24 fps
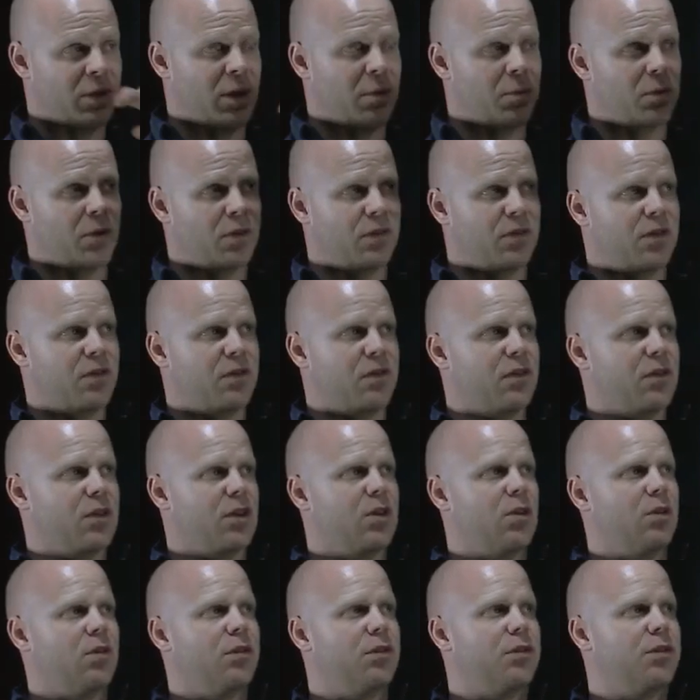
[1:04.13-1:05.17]
paper, if you're
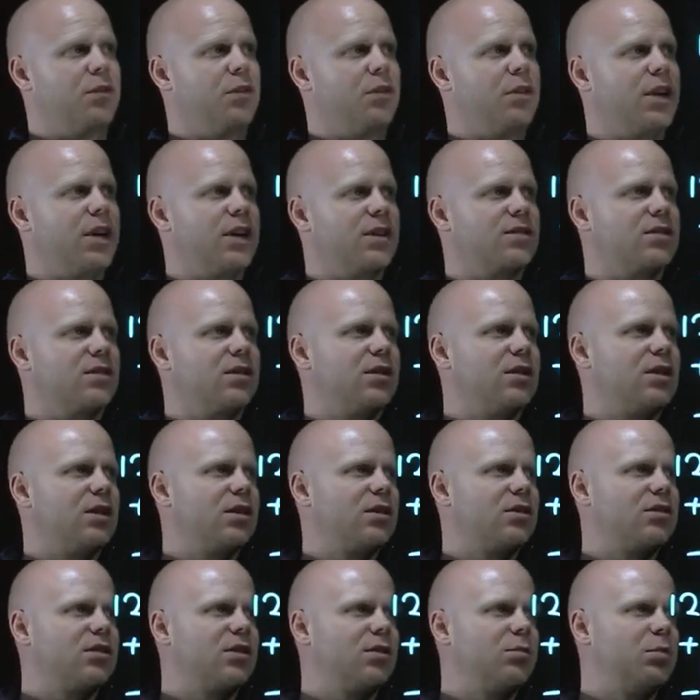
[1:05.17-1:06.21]
going through this,
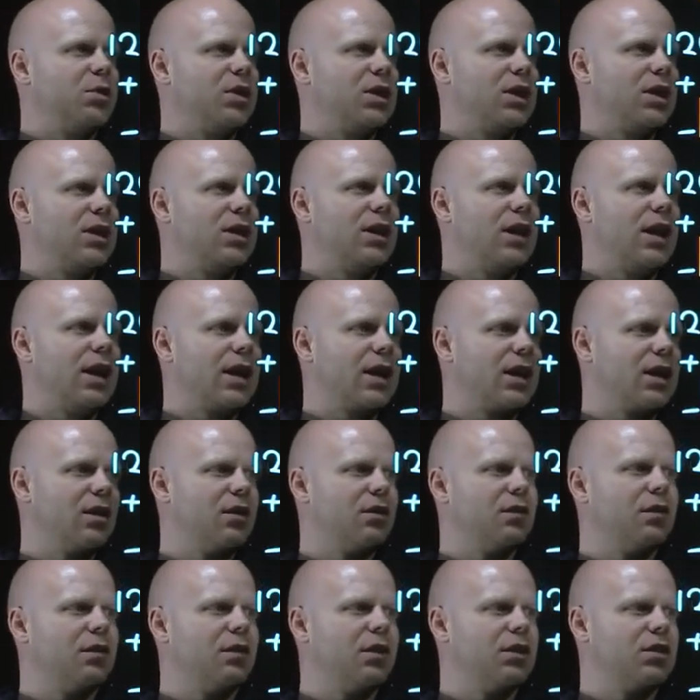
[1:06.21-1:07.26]
this should be a
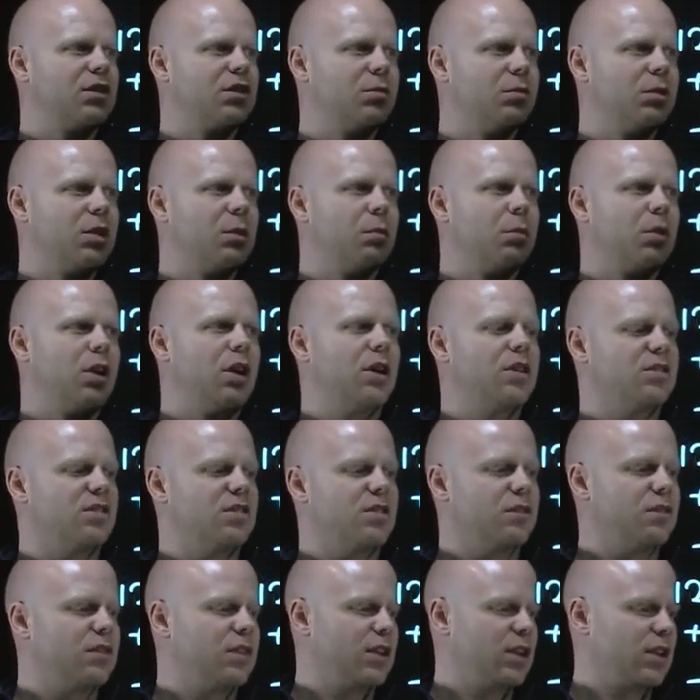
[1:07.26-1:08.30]
negative, this should be a
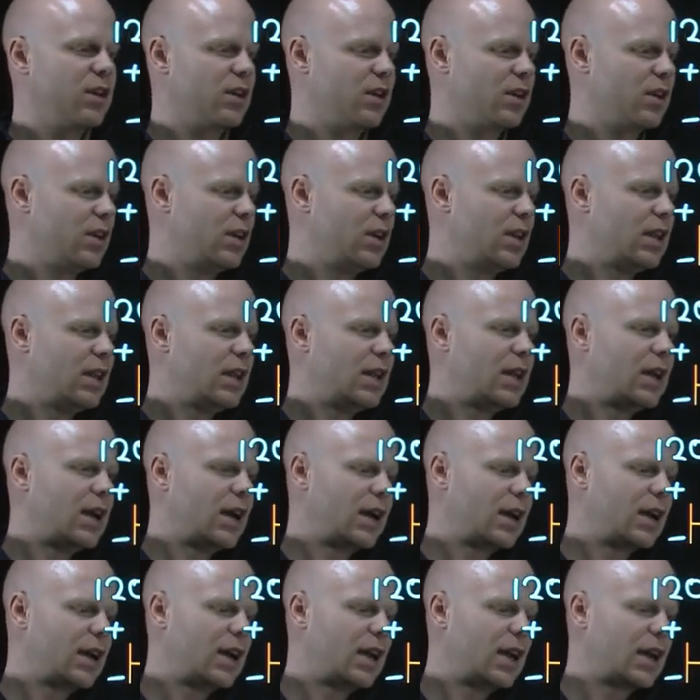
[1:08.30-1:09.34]
positive here,
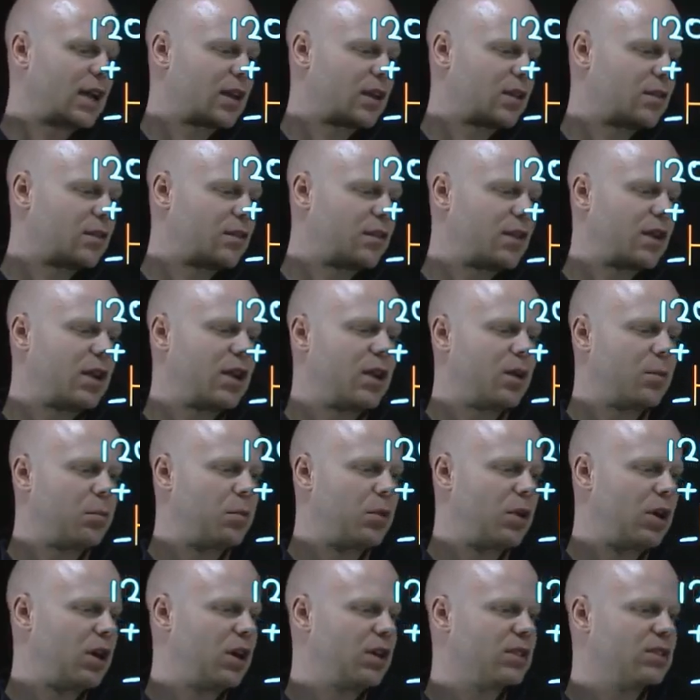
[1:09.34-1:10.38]
and a negative and a
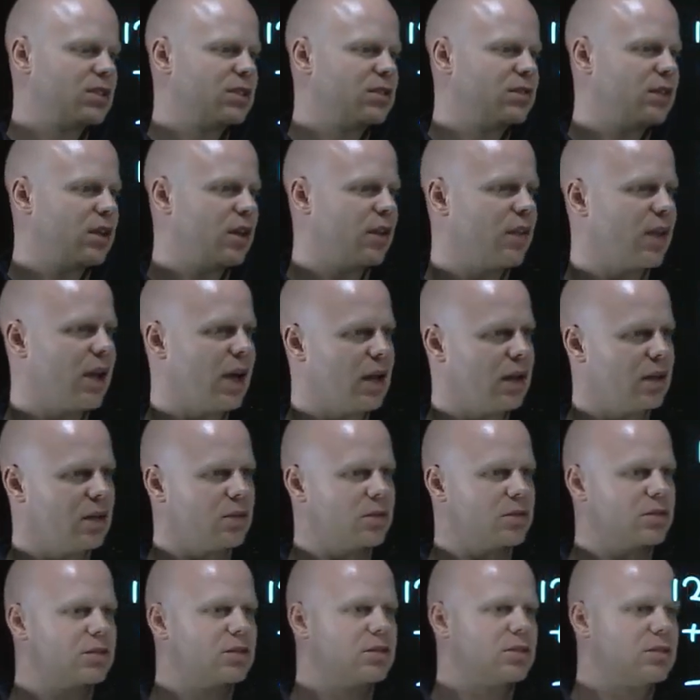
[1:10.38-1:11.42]
positive on that
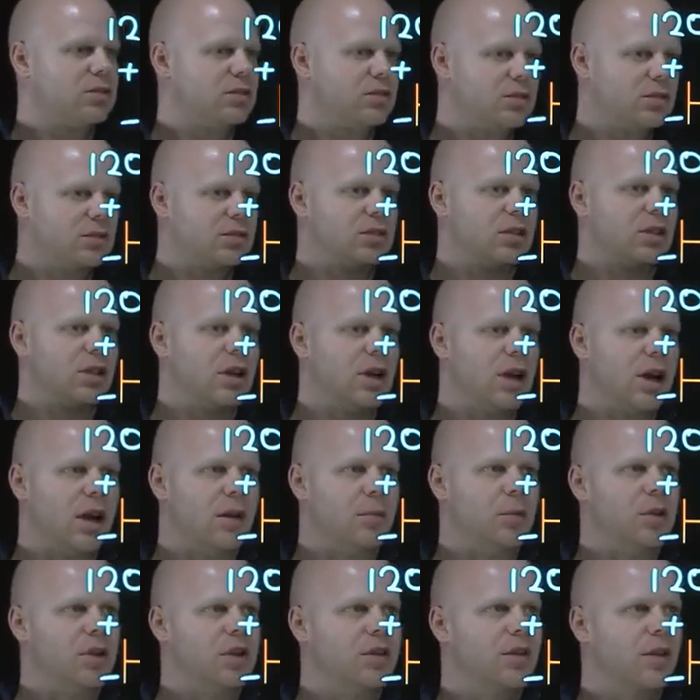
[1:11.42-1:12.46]
load. I
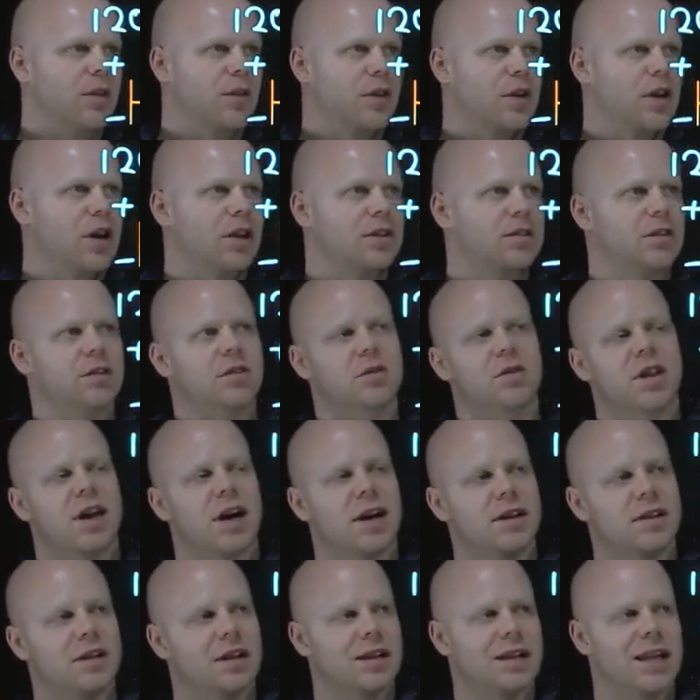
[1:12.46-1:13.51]
believe I forgot to do
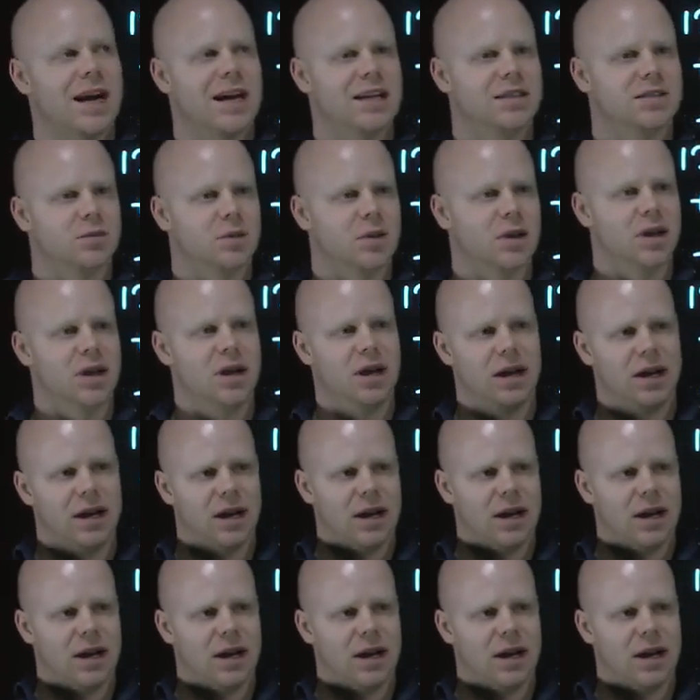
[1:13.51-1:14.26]
that in the last one.